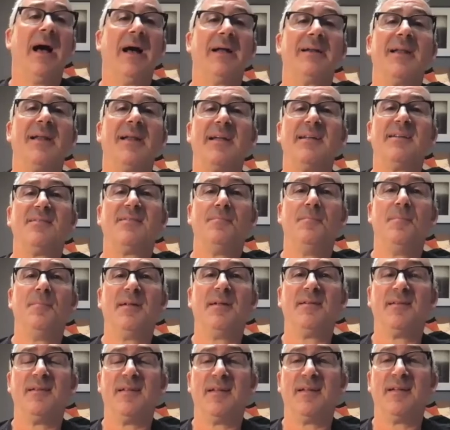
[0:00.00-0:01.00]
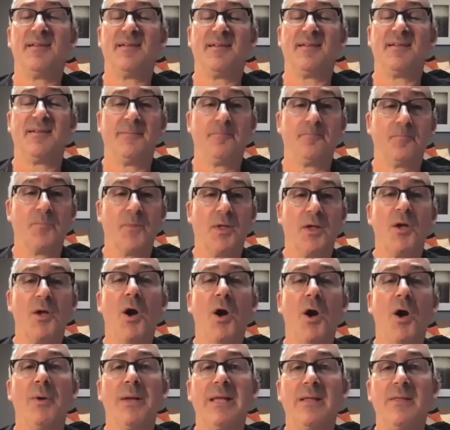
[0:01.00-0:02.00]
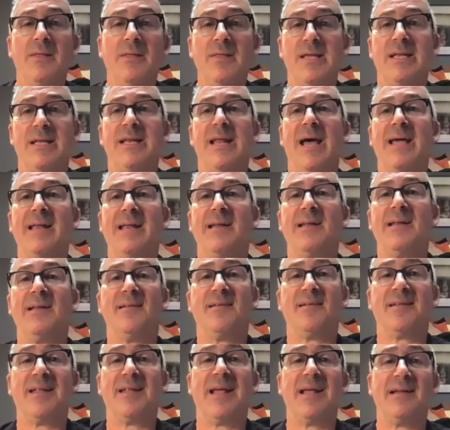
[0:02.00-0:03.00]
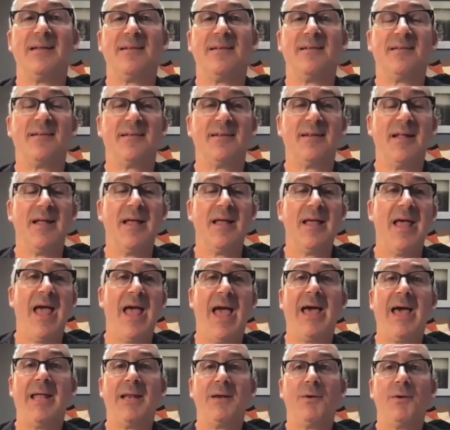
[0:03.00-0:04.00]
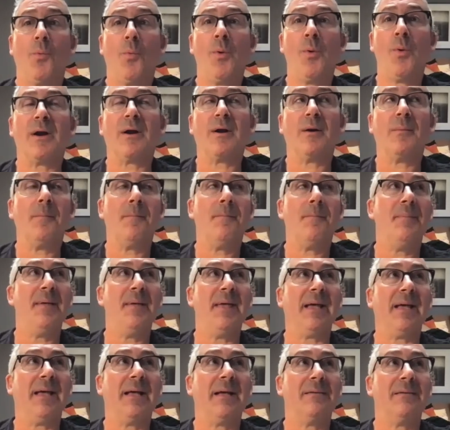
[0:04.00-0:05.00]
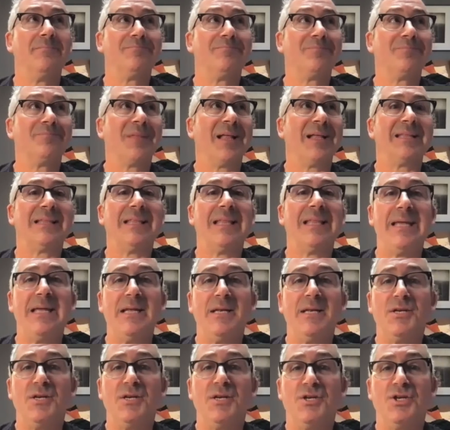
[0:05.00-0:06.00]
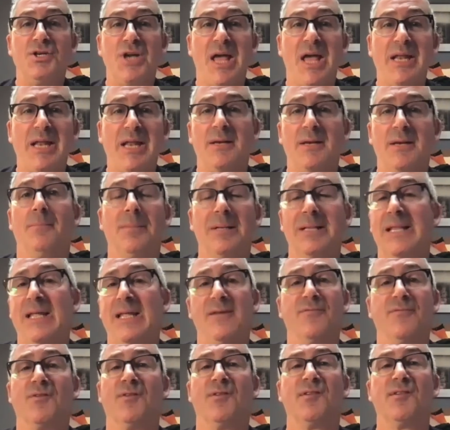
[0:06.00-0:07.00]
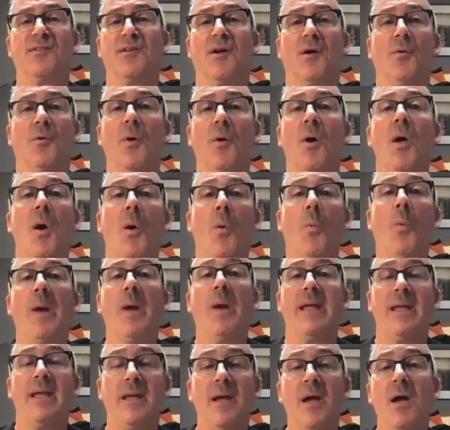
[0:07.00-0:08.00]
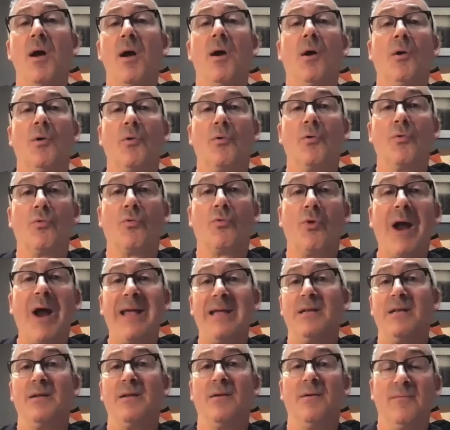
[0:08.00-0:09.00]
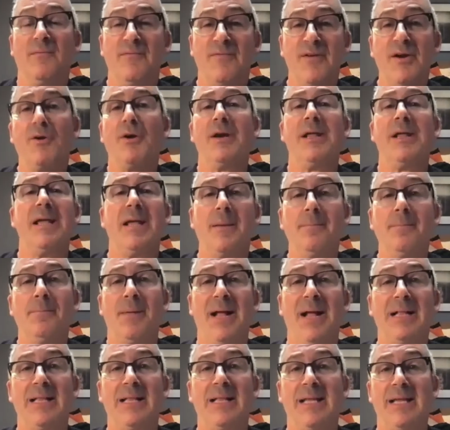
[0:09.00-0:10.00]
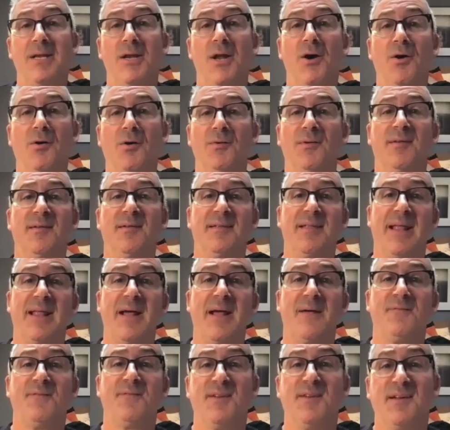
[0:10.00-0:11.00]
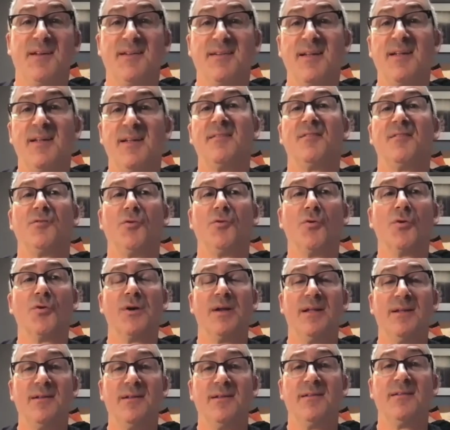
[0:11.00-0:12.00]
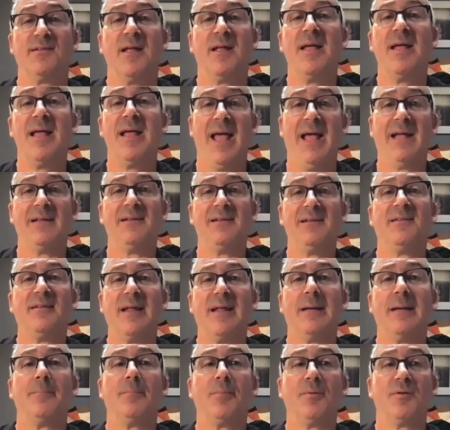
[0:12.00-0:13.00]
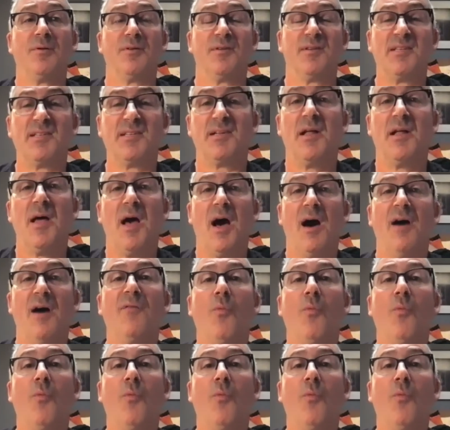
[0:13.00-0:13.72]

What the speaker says: nice business going in the United States, and we're big lead gen believers, so we write very compelling notes that have success stories and samples of